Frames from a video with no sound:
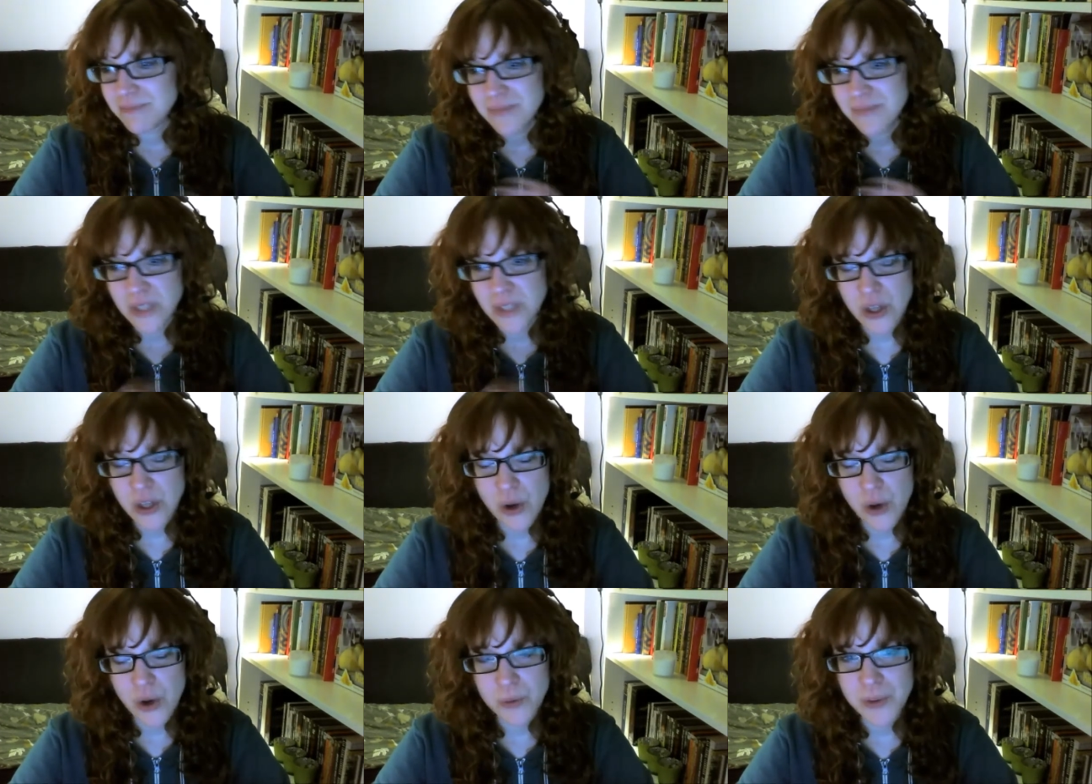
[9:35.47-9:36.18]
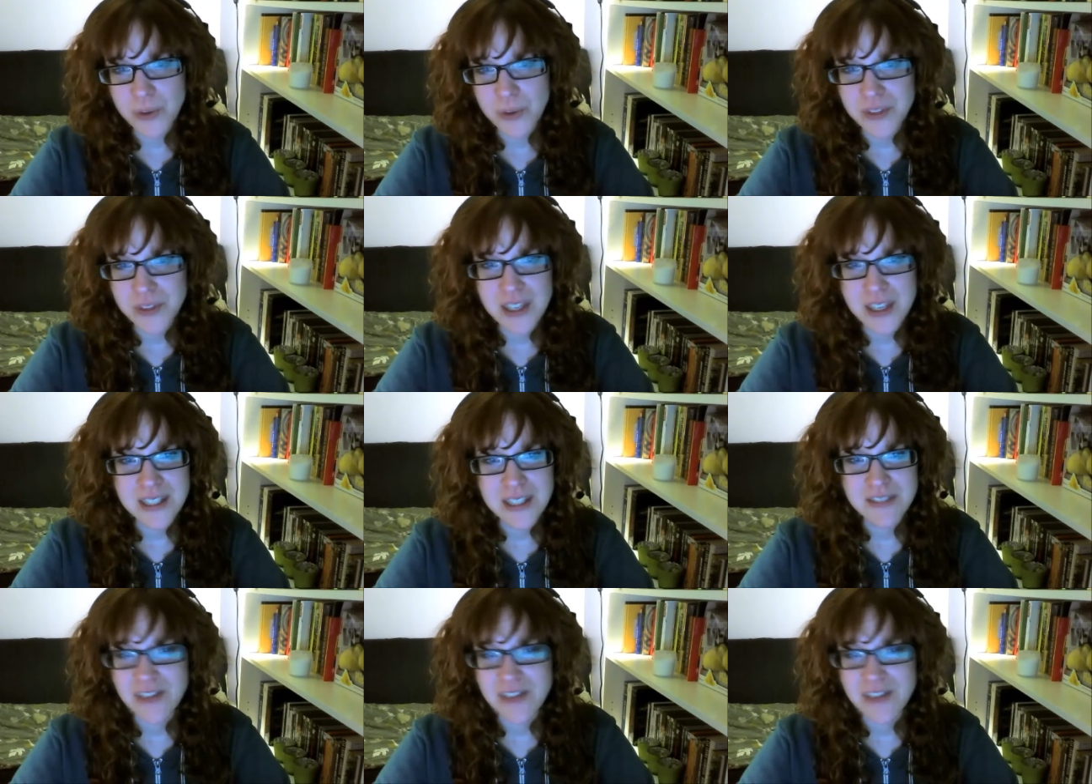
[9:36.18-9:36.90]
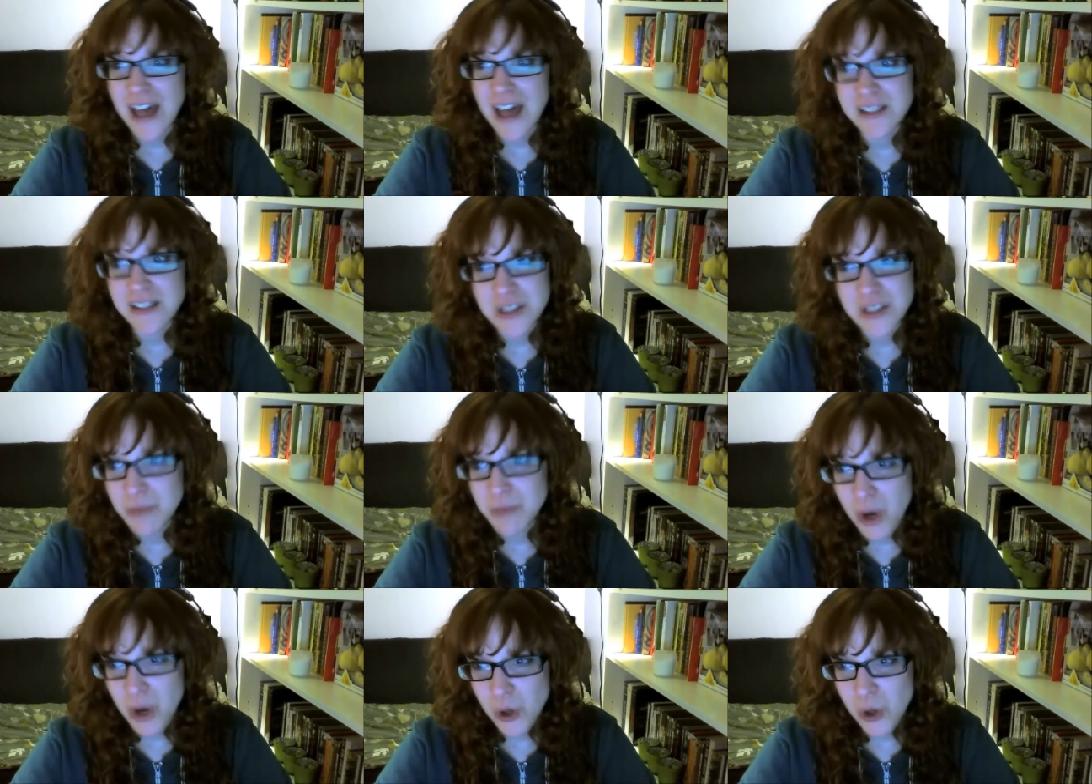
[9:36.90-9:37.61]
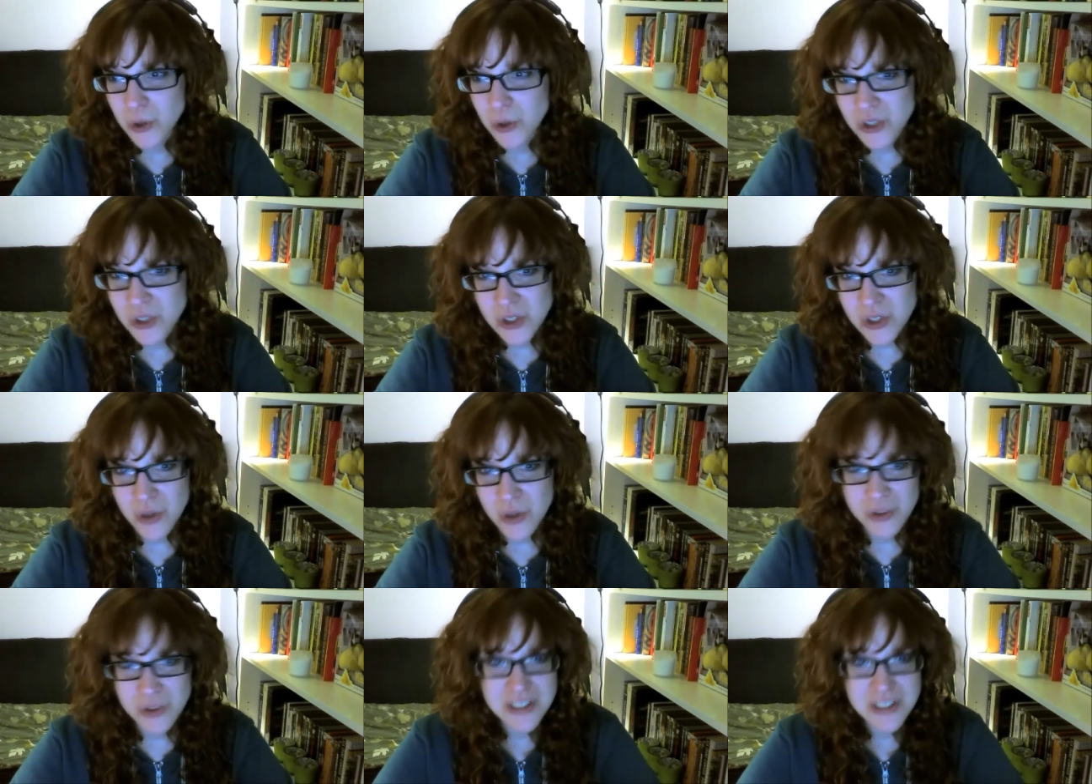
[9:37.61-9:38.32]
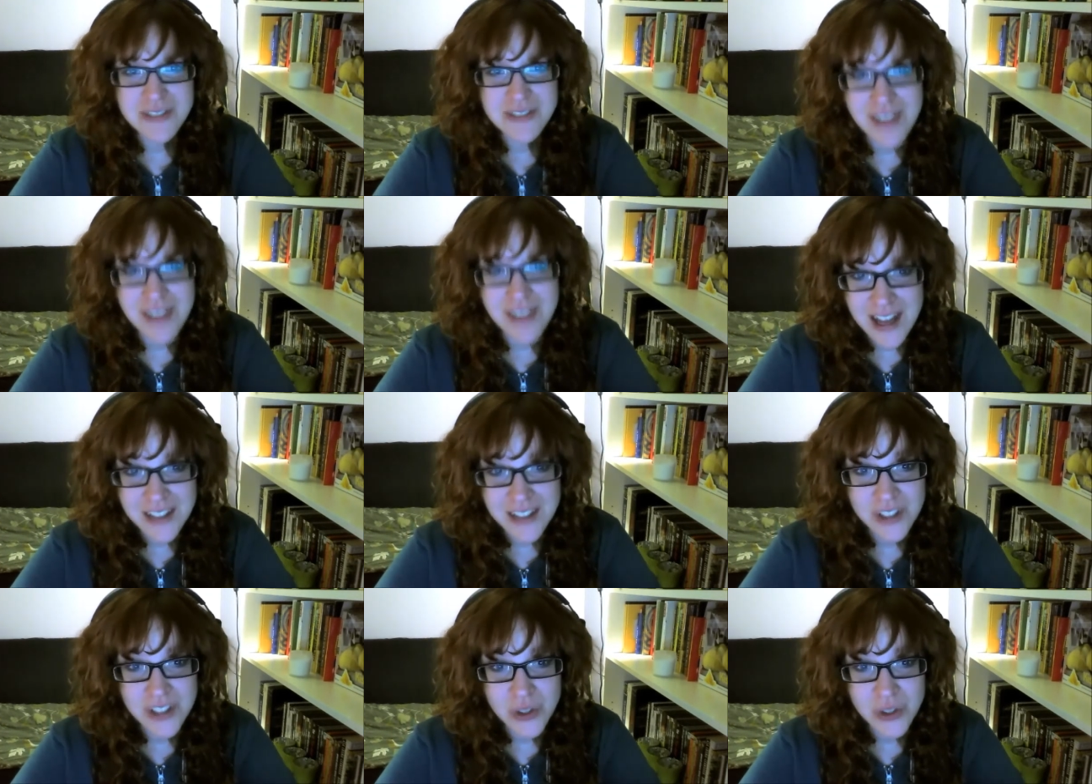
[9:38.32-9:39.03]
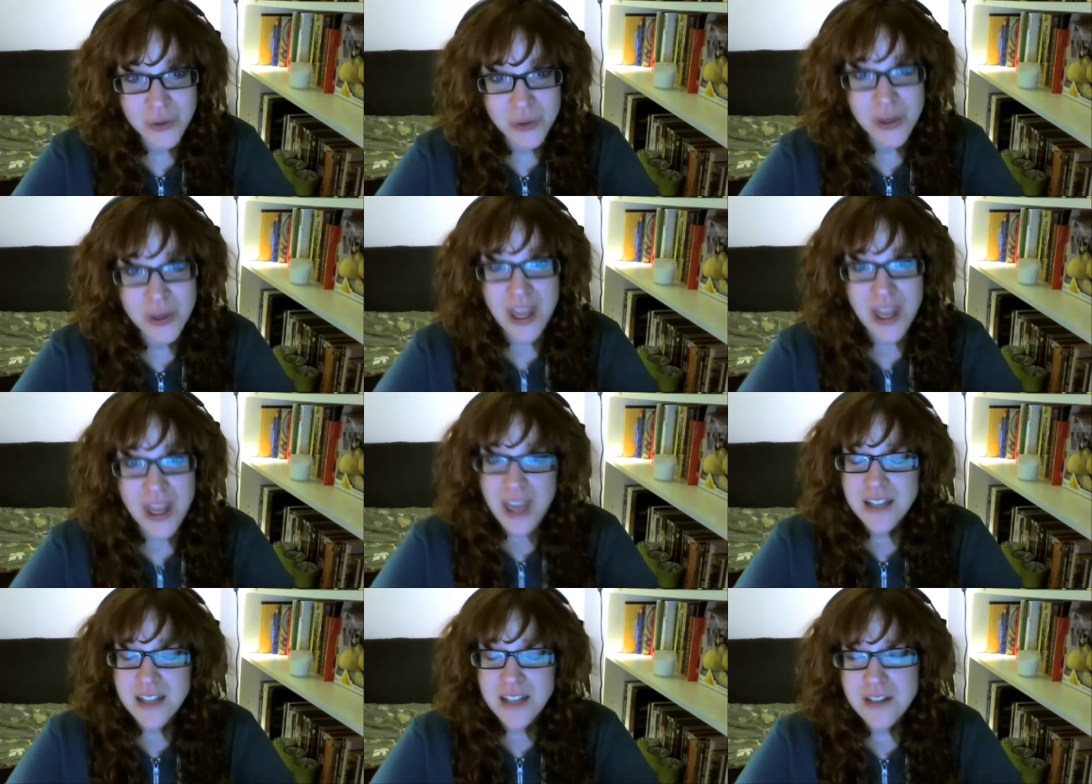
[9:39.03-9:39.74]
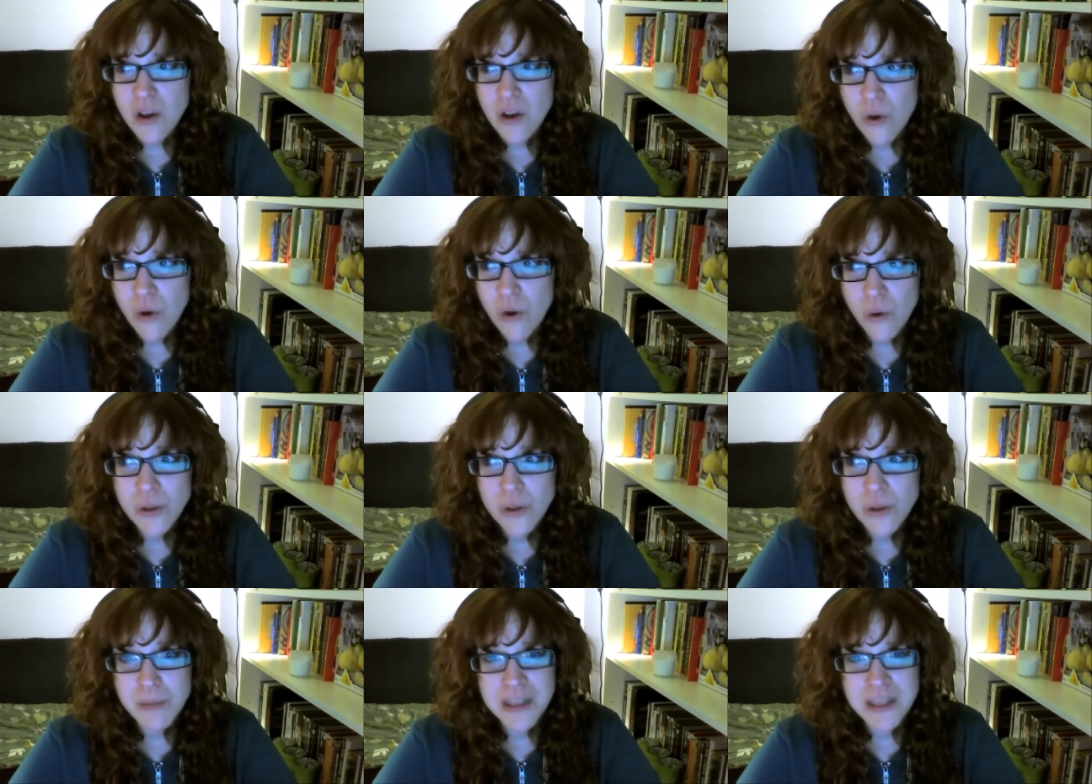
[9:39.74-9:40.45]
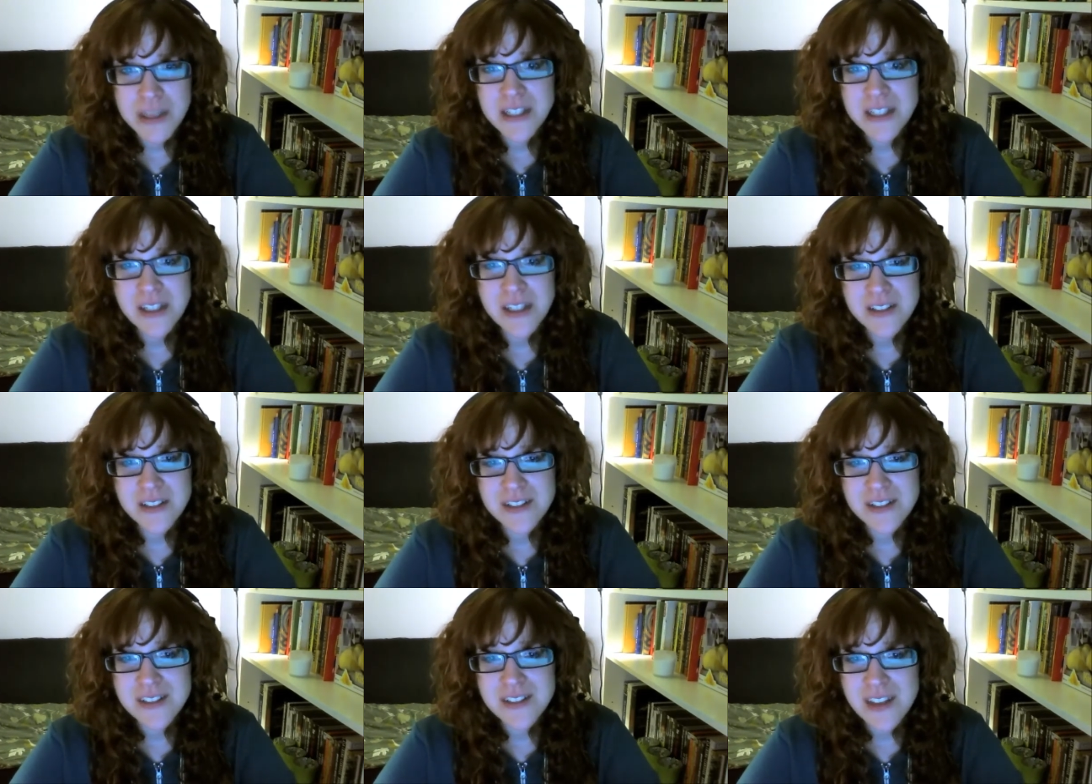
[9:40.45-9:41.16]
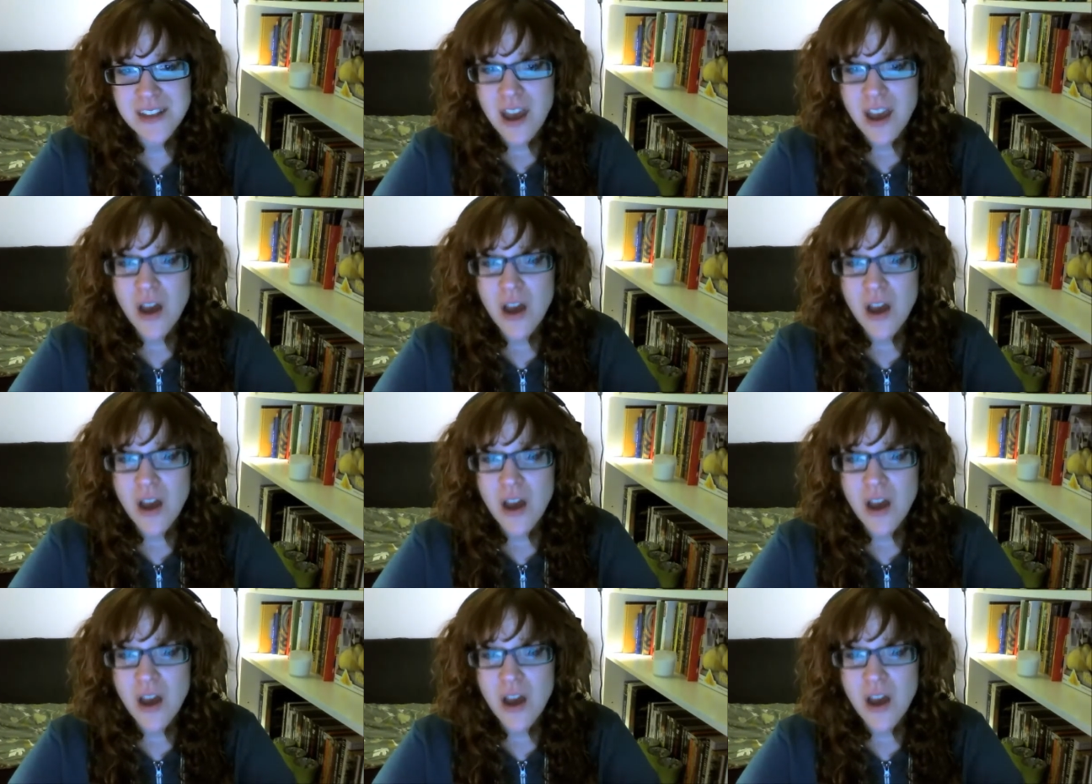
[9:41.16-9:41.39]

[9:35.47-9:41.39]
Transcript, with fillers: you know, what they value most or devalue. It's all opinions.